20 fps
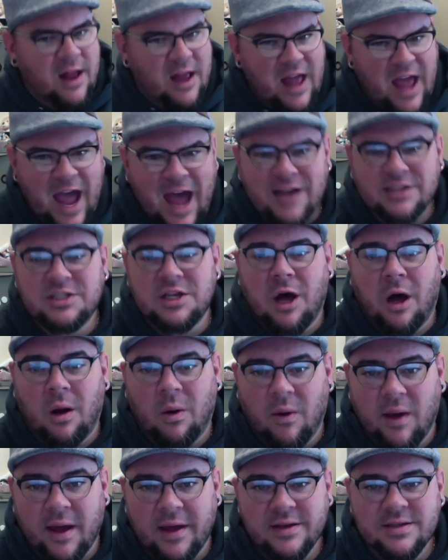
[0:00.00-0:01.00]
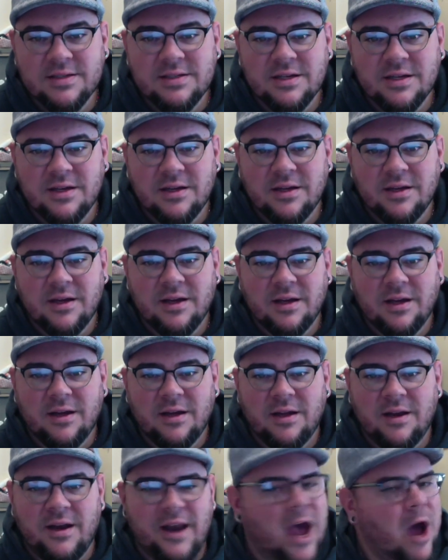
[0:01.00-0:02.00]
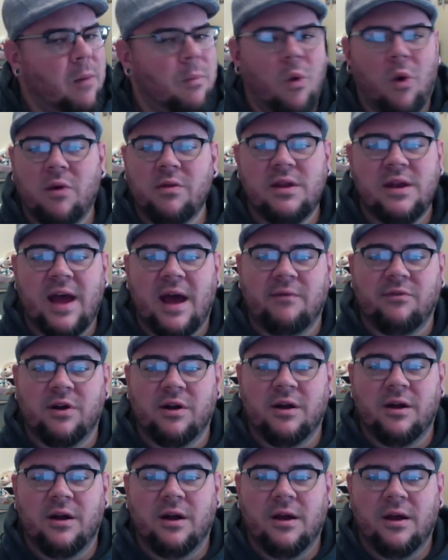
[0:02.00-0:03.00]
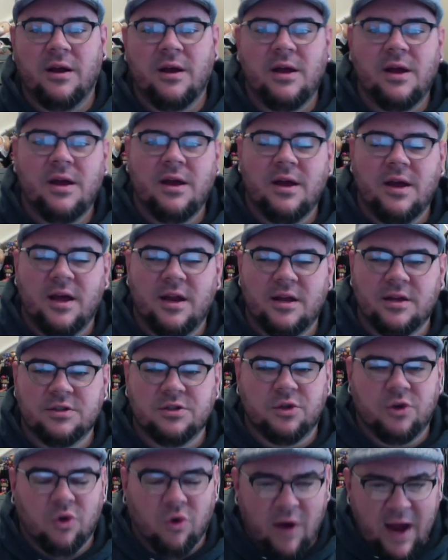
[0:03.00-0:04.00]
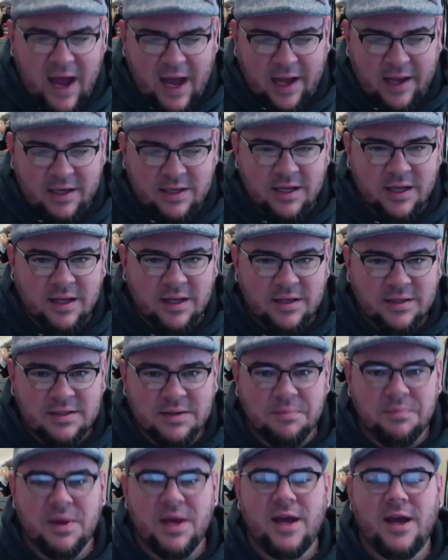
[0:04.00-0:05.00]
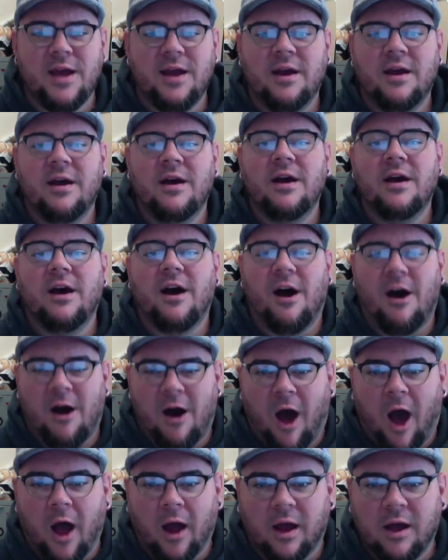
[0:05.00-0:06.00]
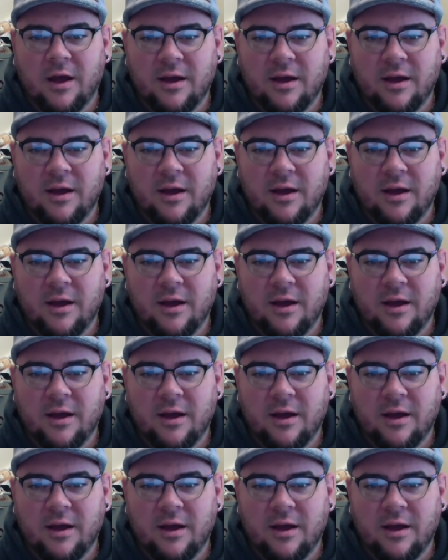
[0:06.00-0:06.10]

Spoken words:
as always, now more than ever, it is great to be a Hawk.